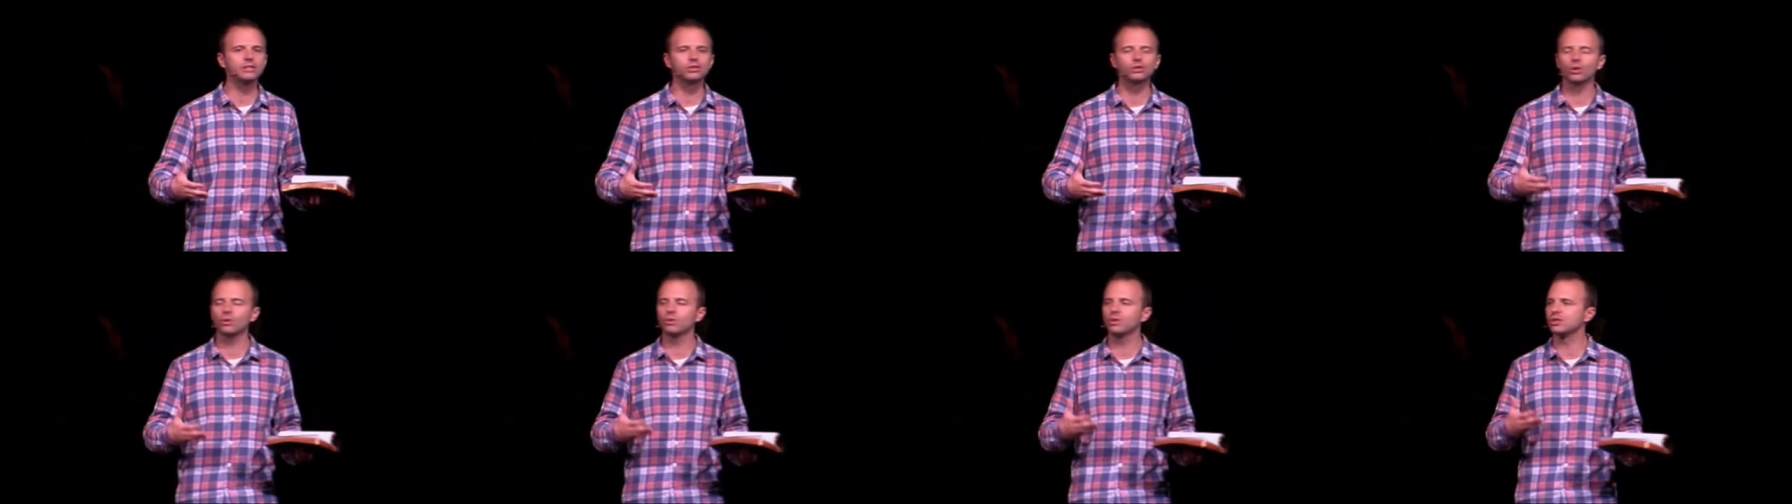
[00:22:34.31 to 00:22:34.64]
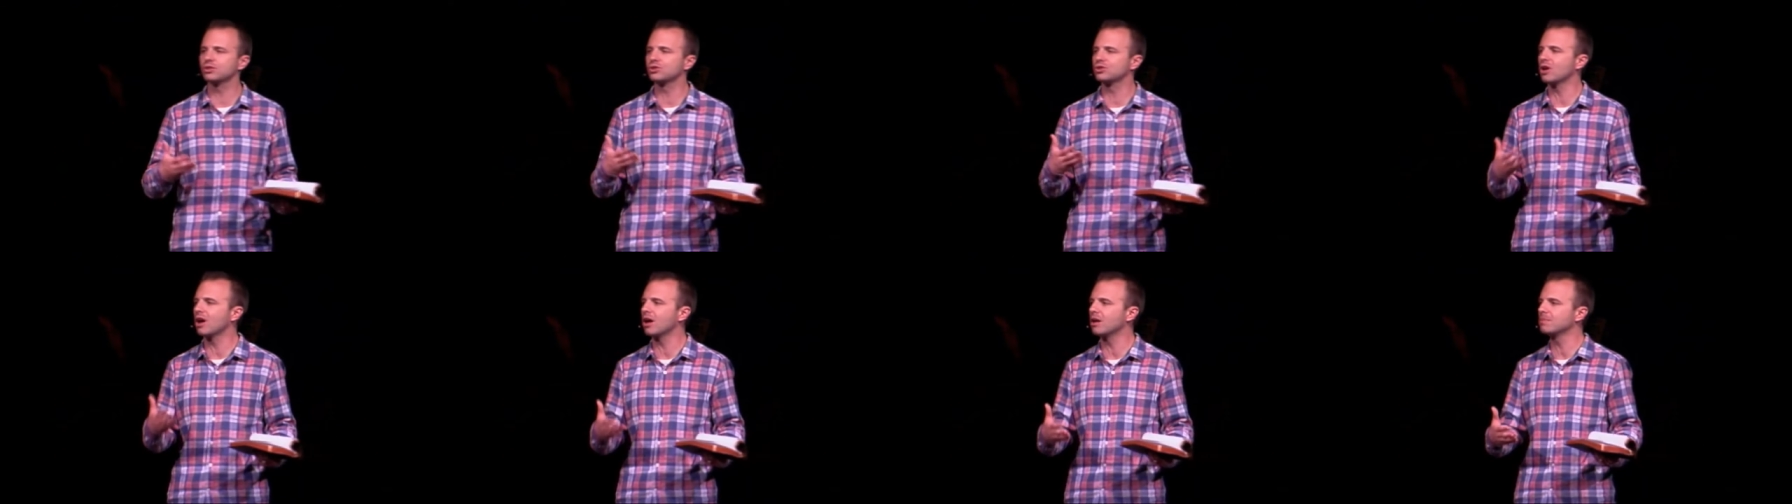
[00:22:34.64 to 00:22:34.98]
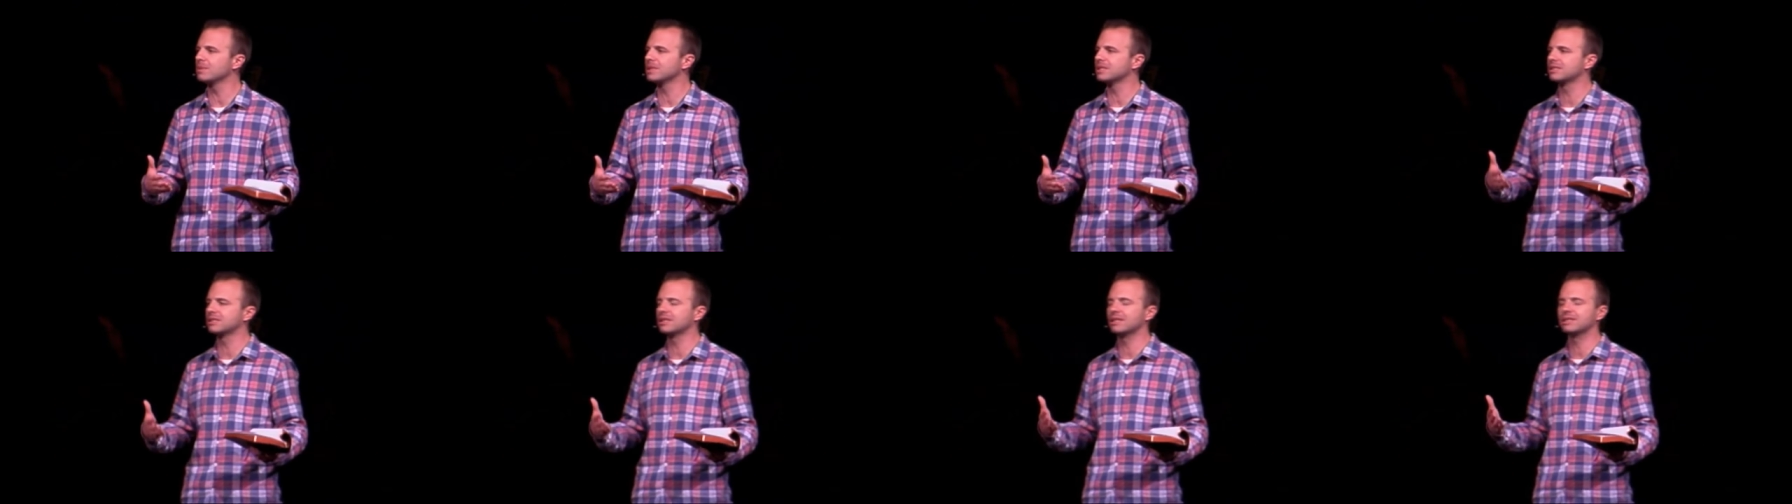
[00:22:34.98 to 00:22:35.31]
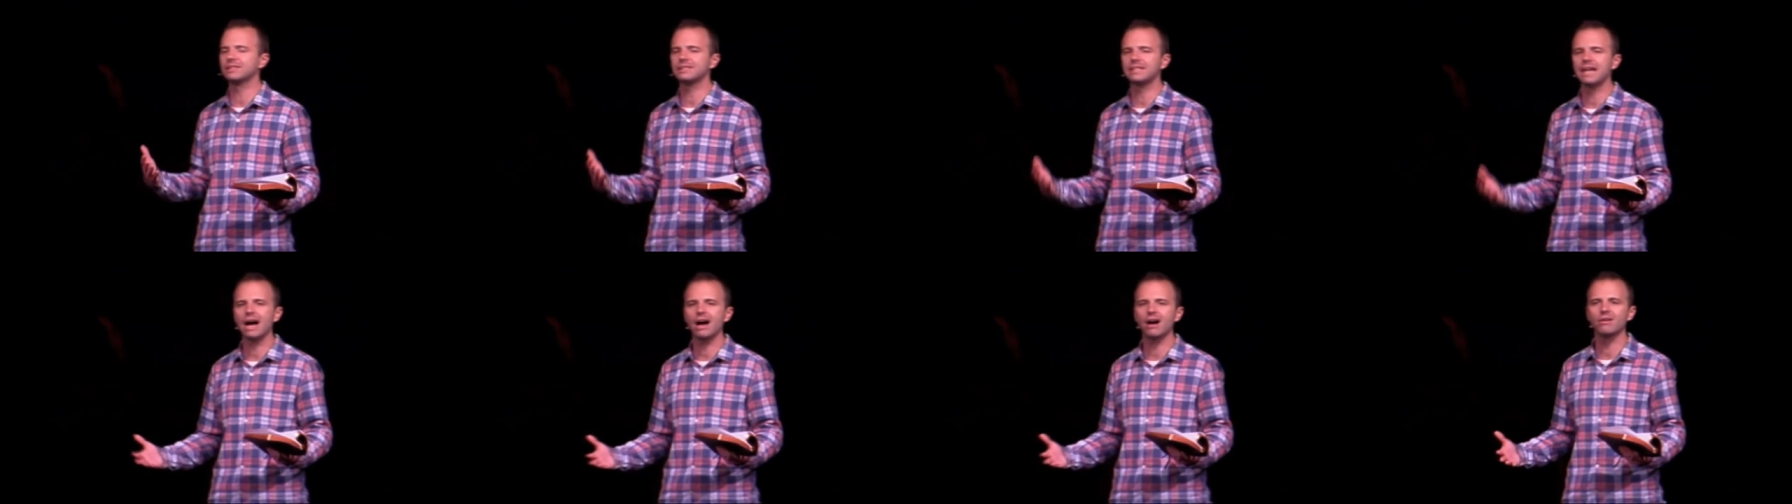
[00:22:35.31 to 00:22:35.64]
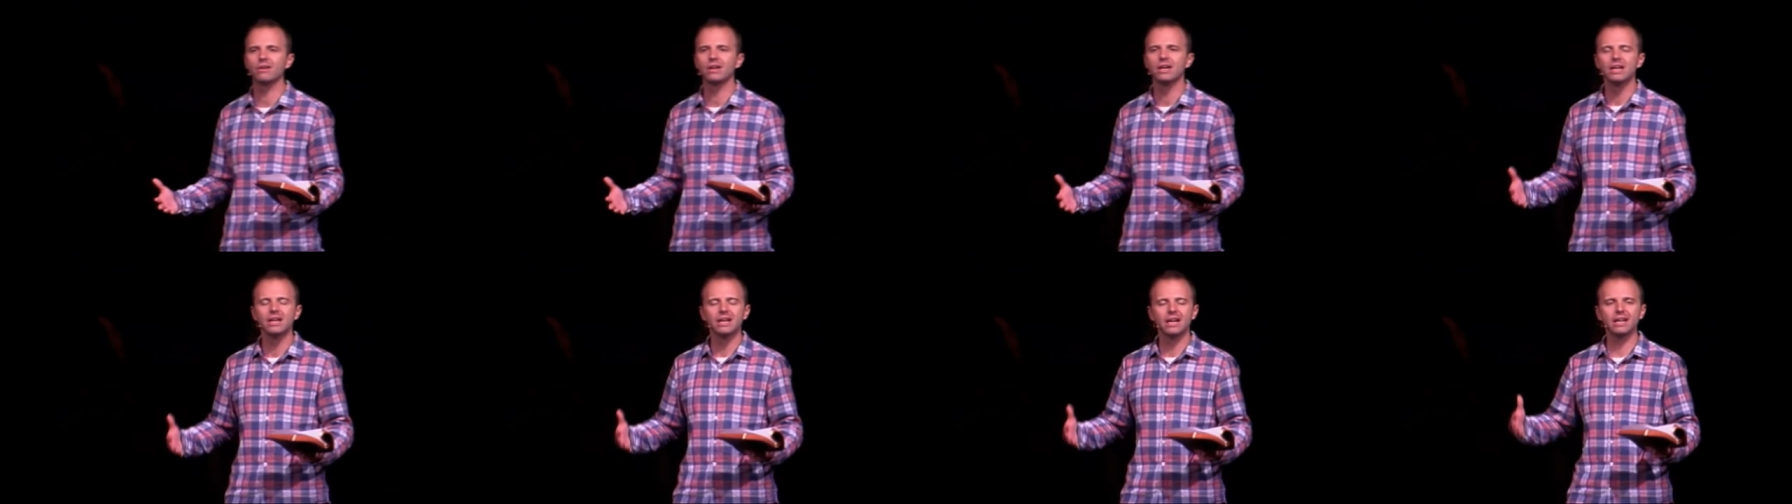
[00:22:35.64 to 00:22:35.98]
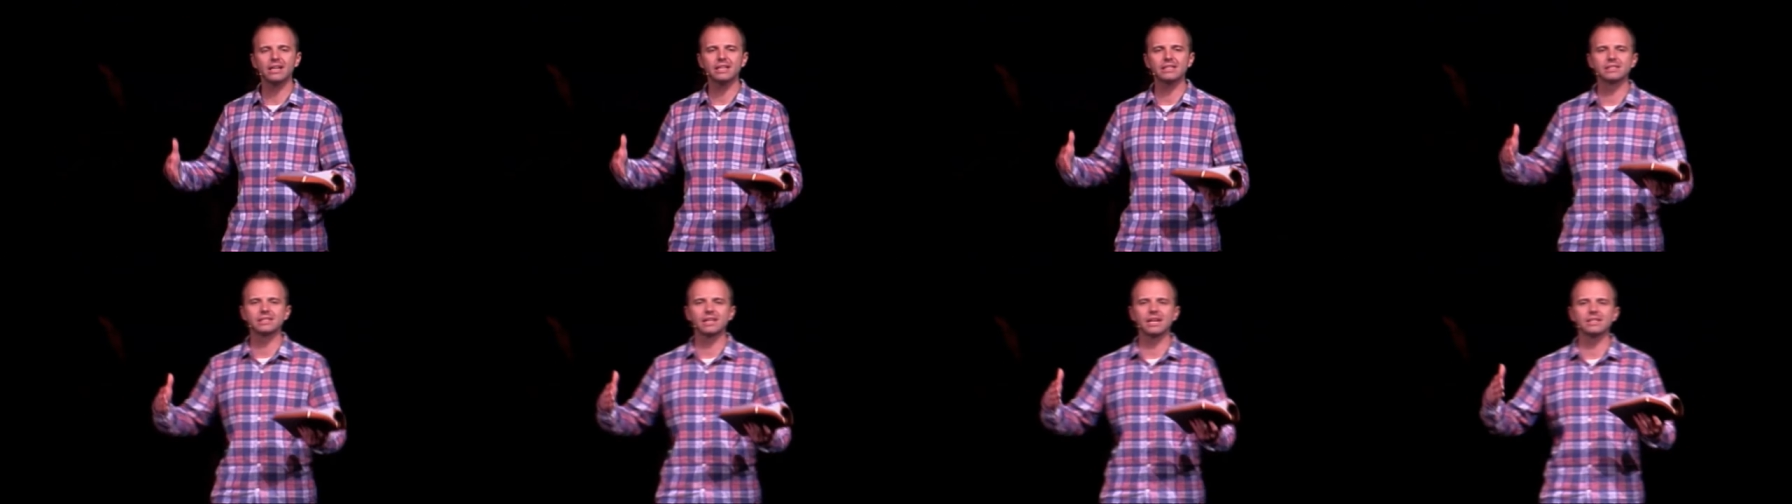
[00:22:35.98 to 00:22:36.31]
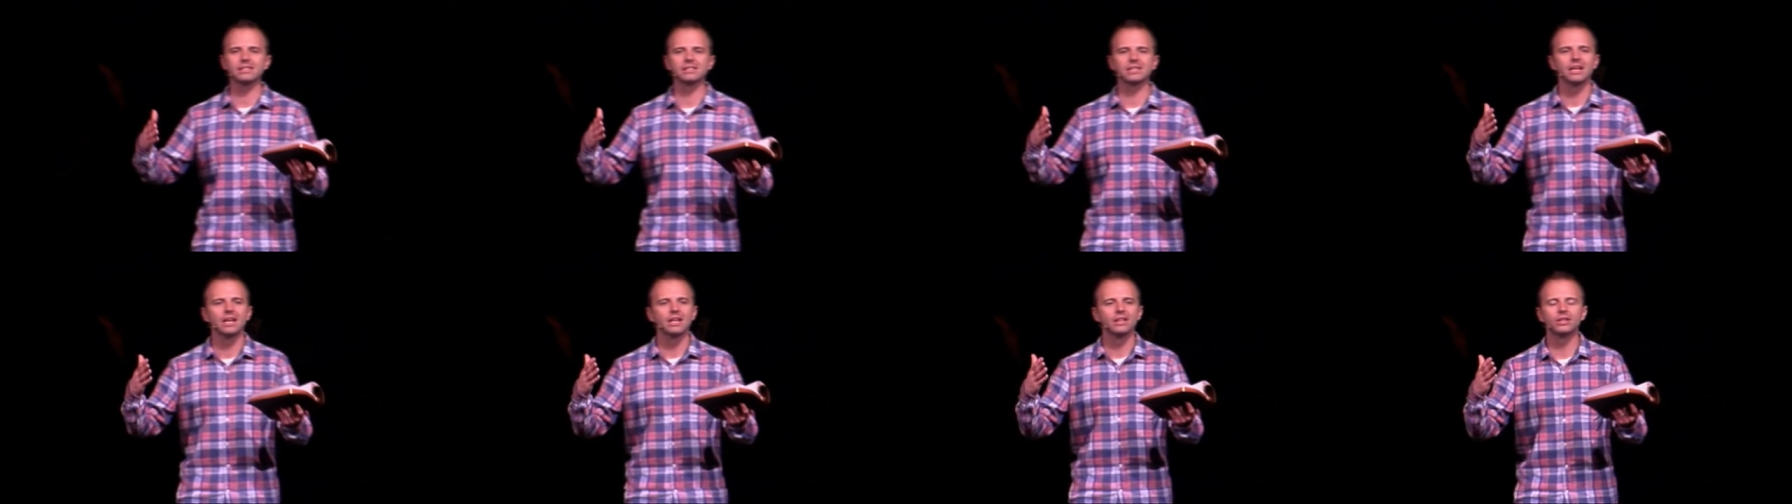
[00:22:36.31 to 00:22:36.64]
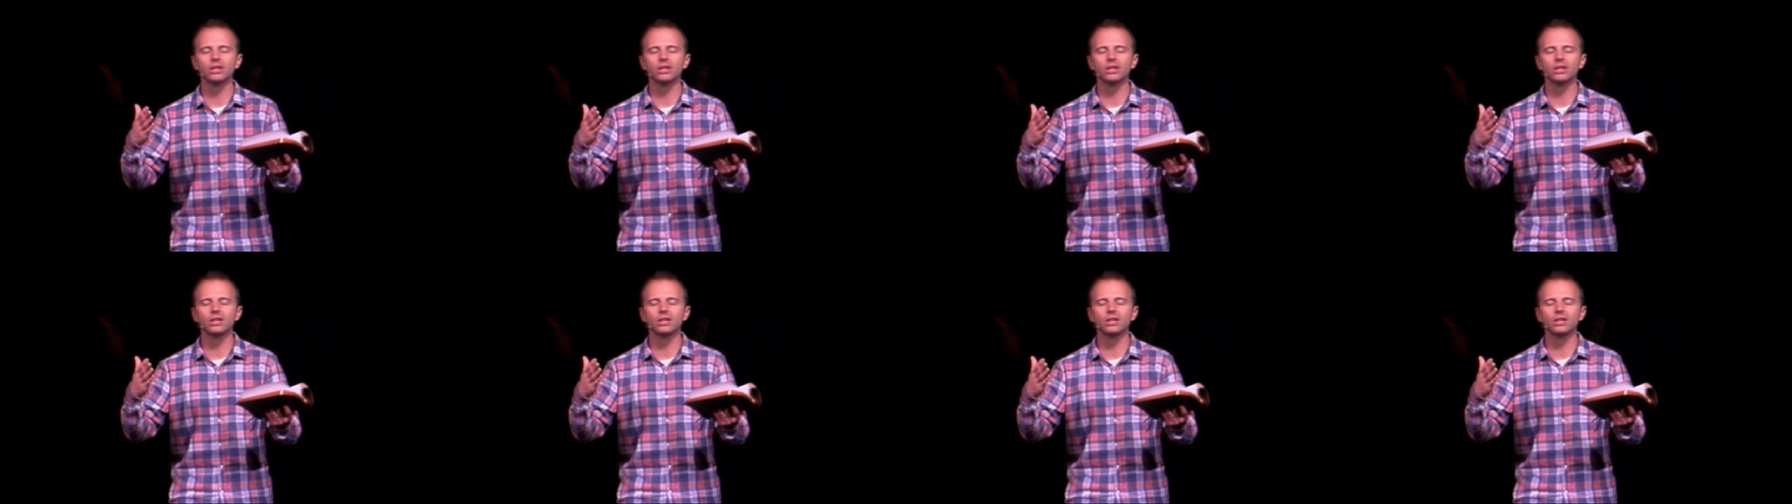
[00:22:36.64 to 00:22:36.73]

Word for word: So the psalmist sits down and he says,